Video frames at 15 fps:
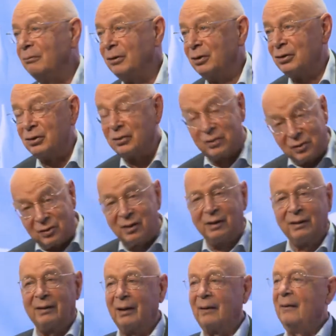which is
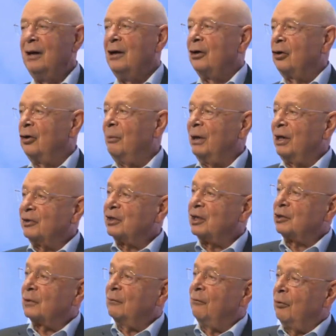
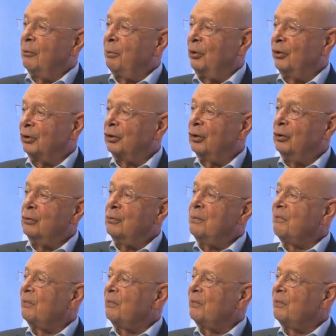Globalization 4.0.